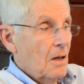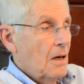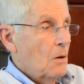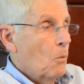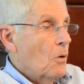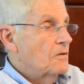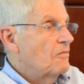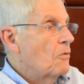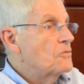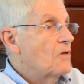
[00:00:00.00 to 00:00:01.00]
it worked the
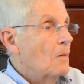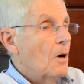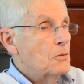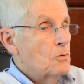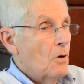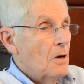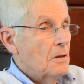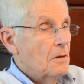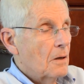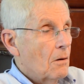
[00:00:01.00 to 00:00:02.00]
first time I tried
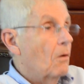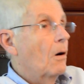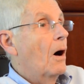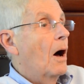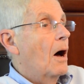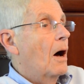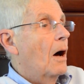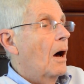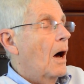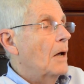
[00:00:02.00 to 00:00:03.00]
it.
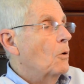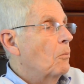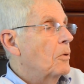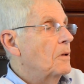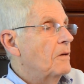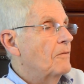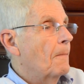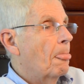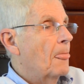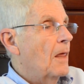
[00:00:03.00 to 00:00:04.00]
I don't believe it.
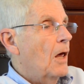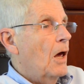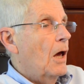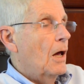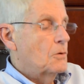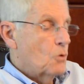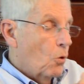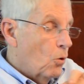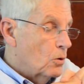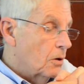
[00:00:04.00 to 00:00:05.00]
It's
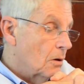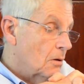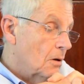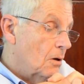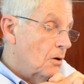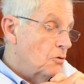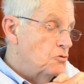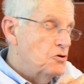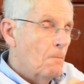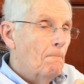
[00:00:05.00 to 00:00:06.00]
called
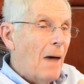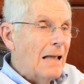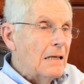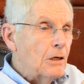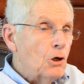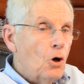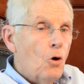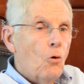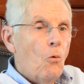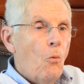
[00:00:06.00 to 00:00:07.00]
symbolic
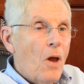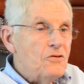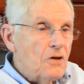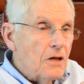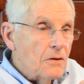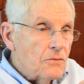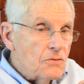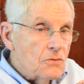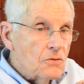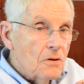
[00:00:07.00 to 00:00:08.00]

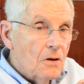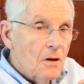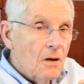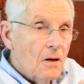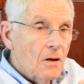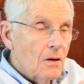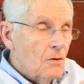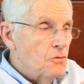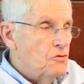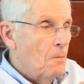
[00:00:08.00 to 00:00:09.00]
resonance.
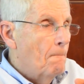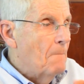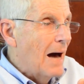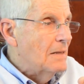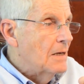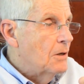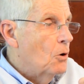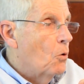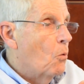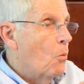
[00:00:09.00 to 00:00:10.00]
Symbolic
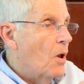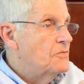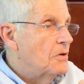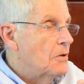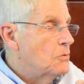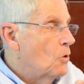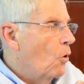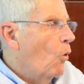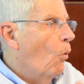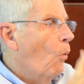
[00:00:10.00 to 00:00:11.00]
resonance.
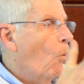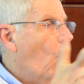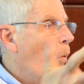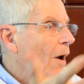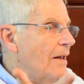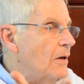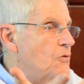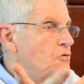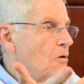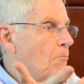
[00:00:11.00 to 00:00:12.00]
What is
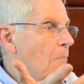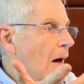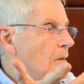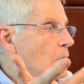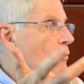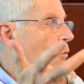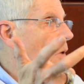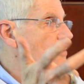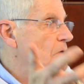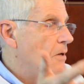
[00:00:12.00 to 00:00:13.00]
symbolic
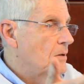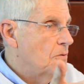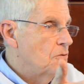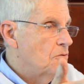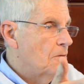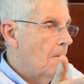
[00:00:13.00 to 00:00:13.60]
resonance?